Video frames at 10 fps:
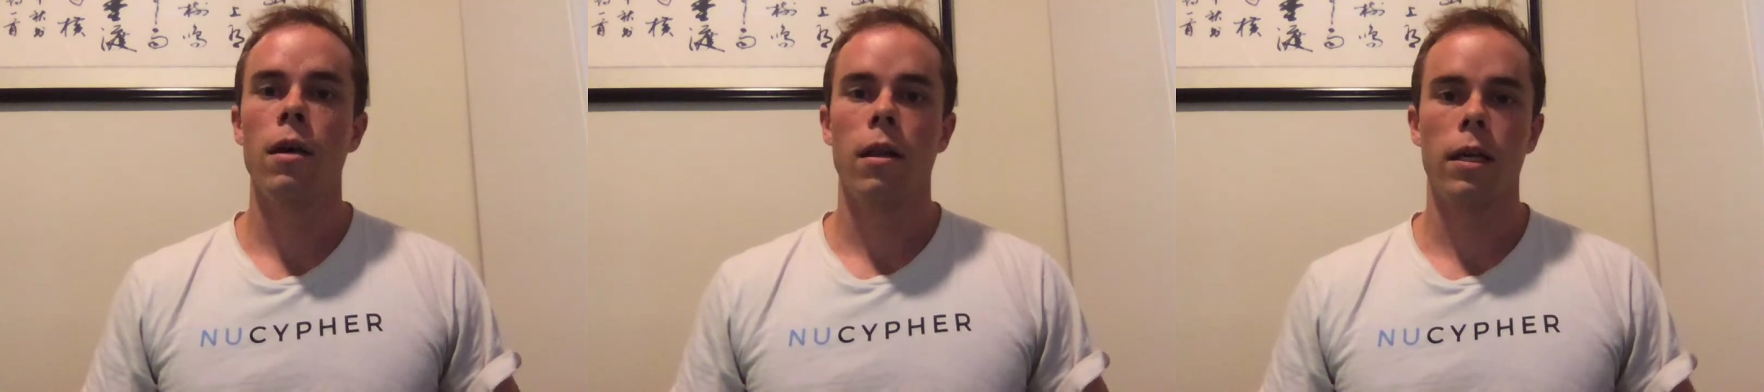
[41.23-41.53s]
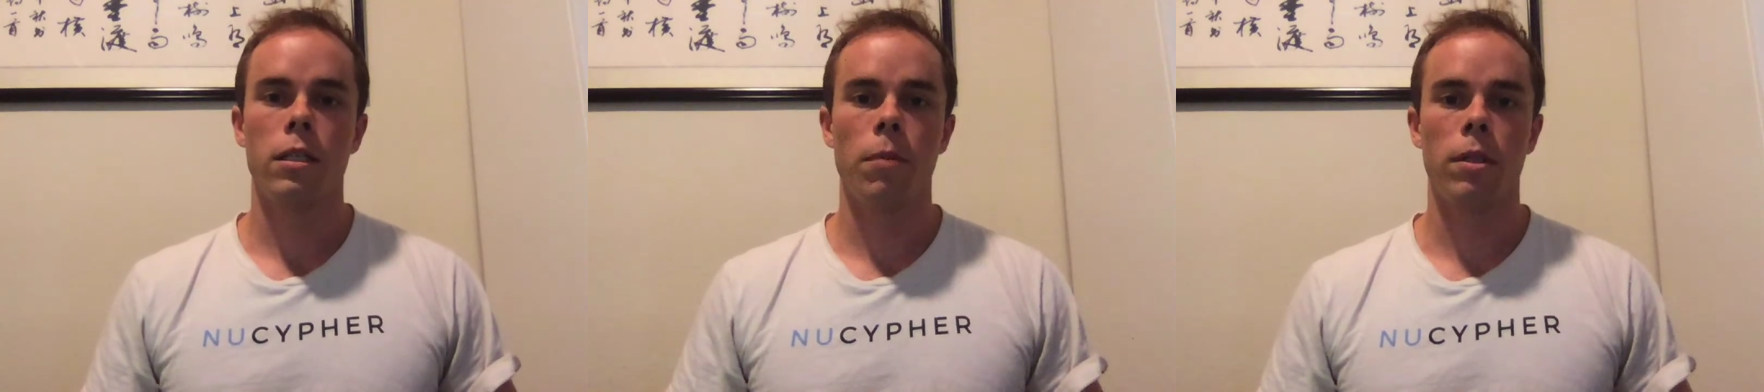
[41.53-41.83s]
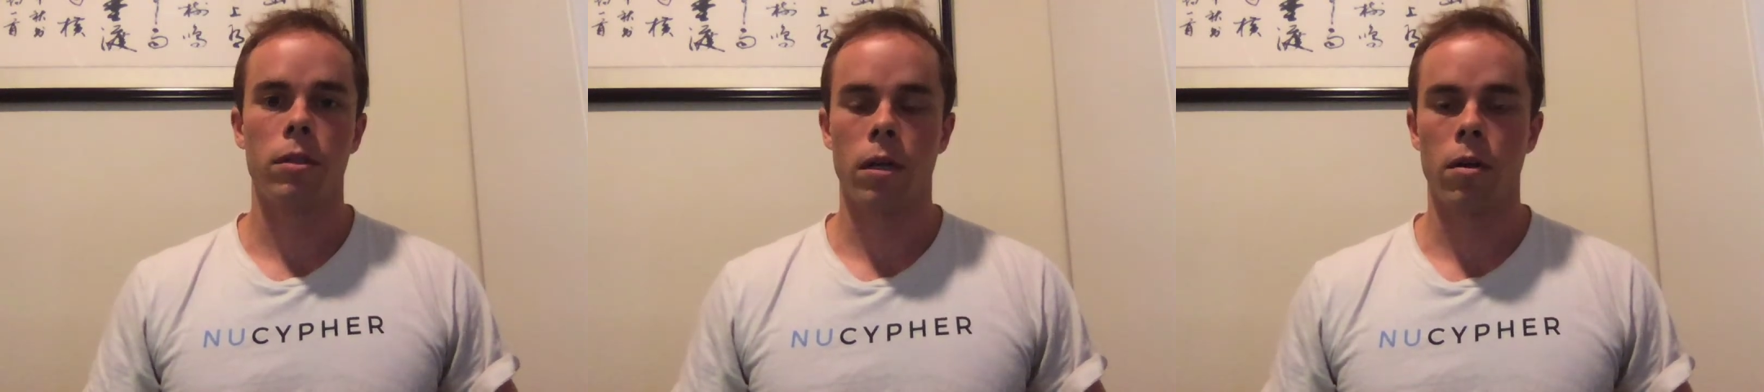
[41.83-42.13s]
like
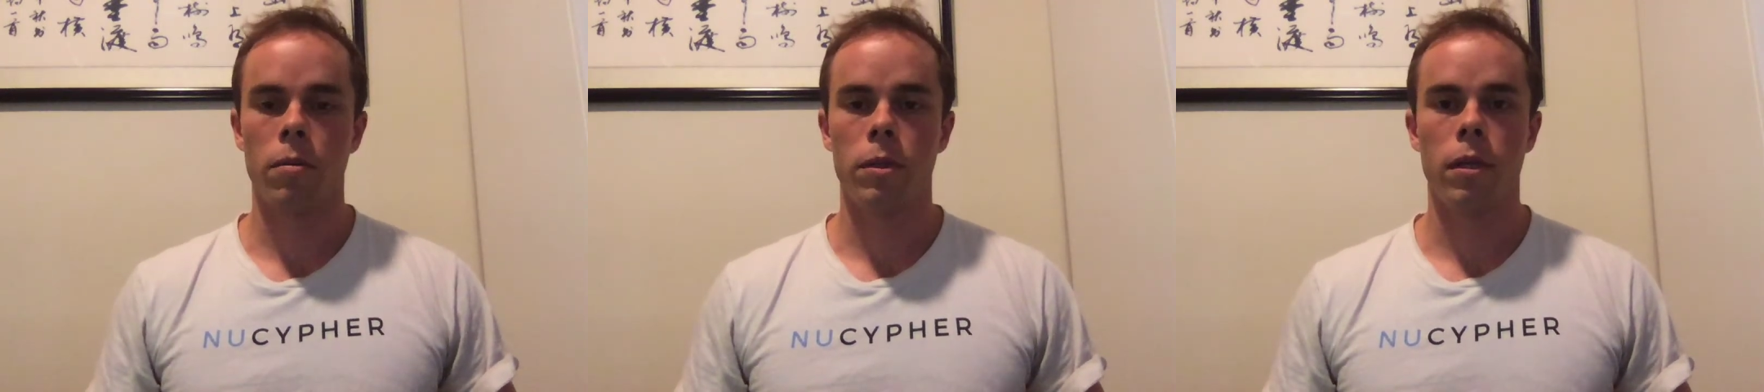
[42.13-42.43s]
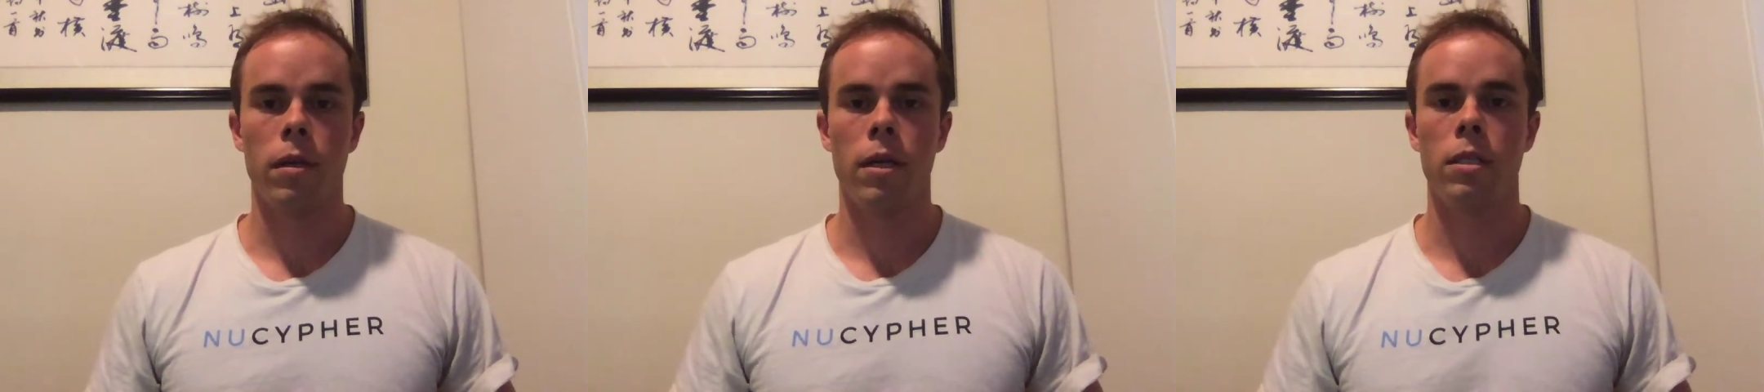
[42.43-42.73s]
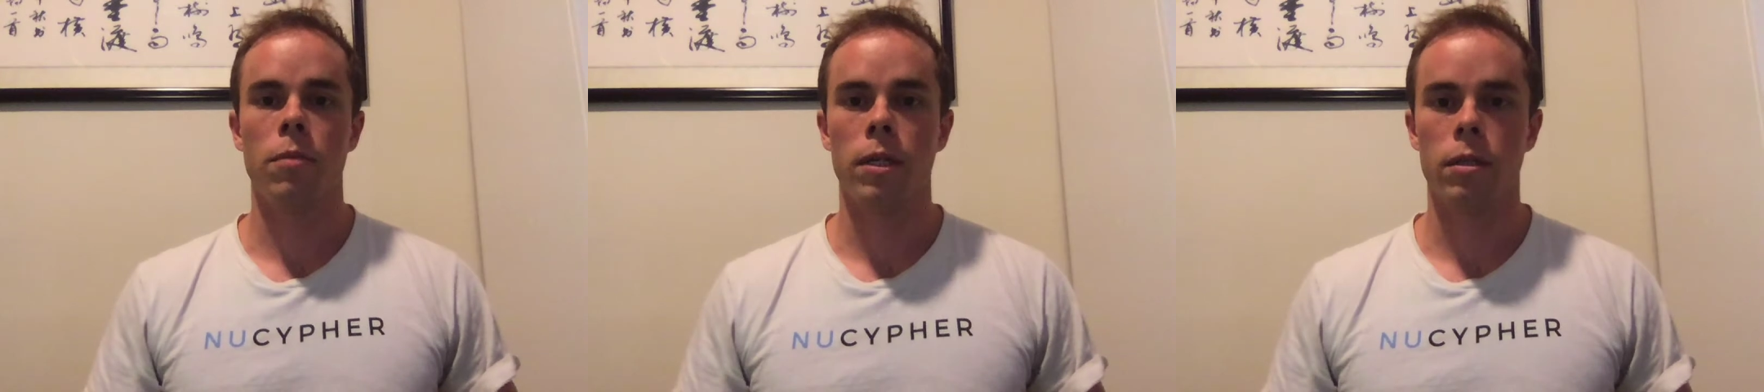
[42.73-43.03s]
symmetric encryption,
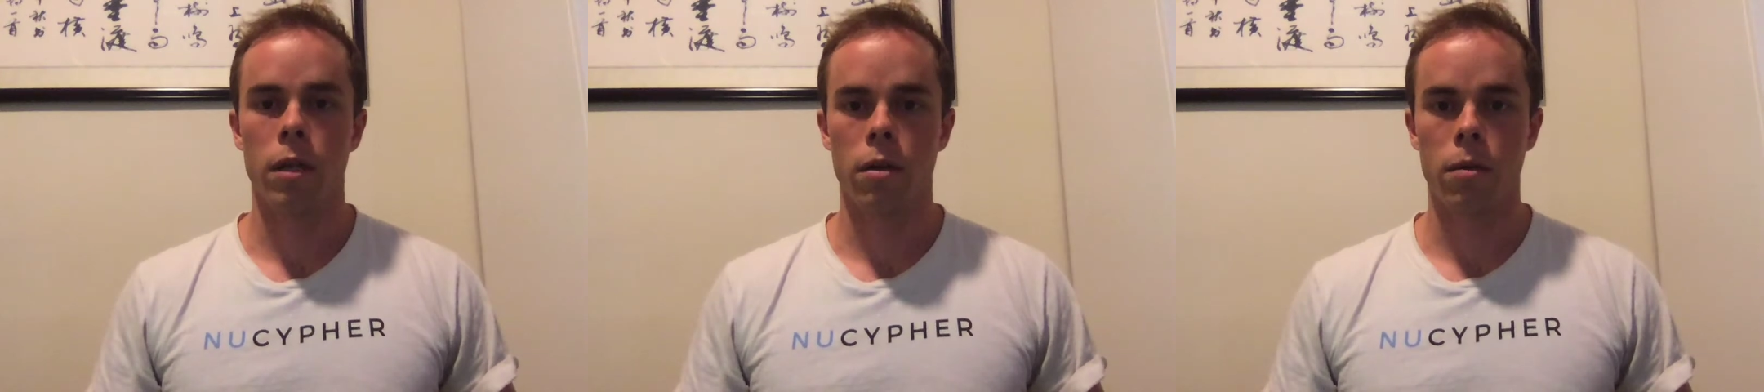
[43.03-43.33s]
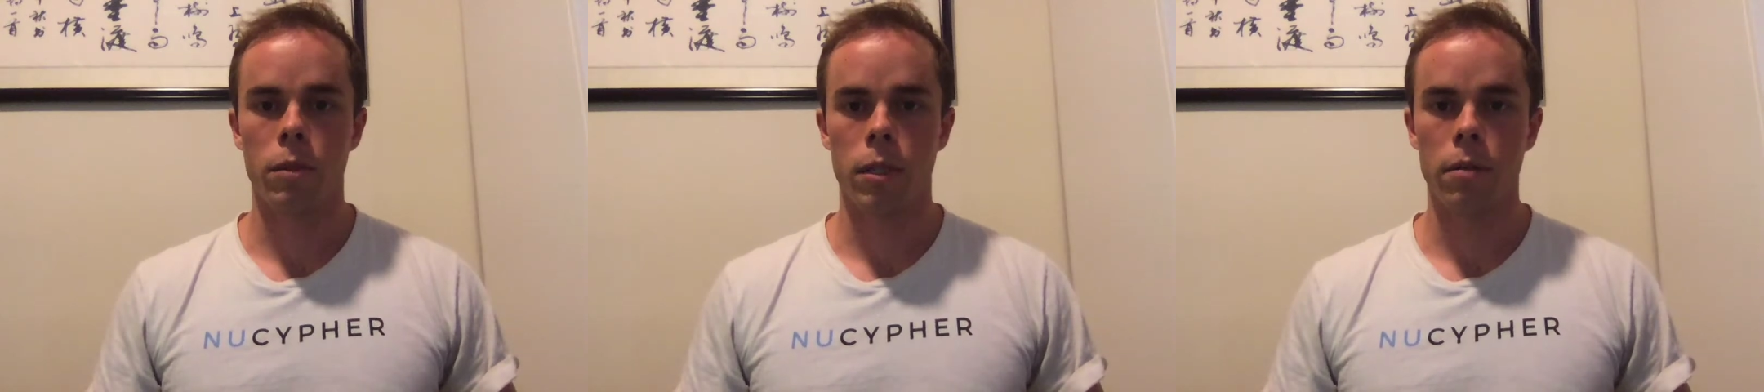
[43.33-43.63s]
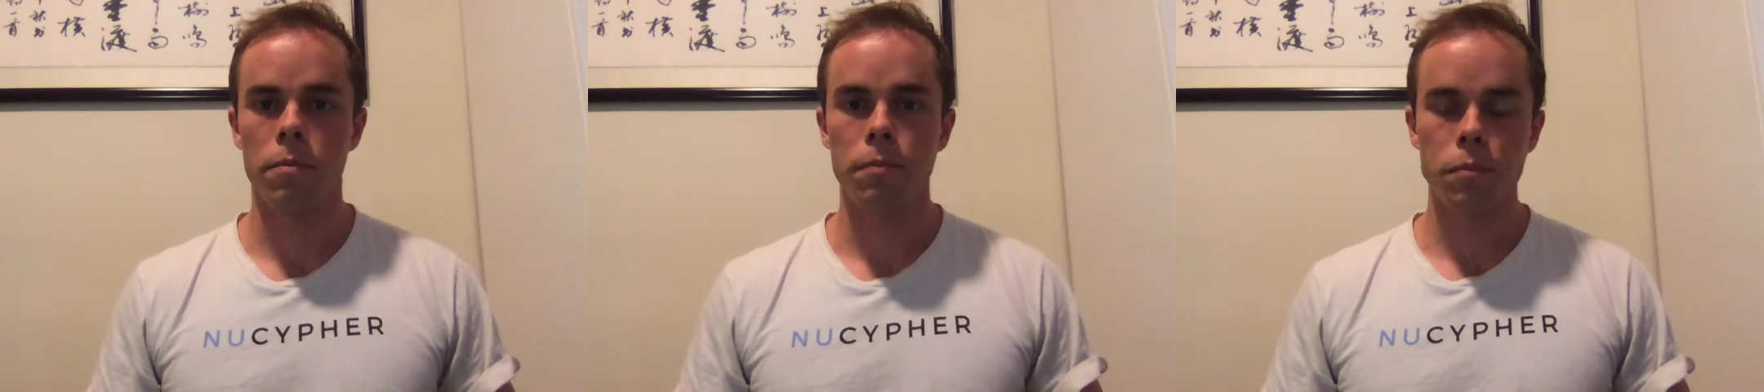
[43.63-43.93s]
asymmetric encryption,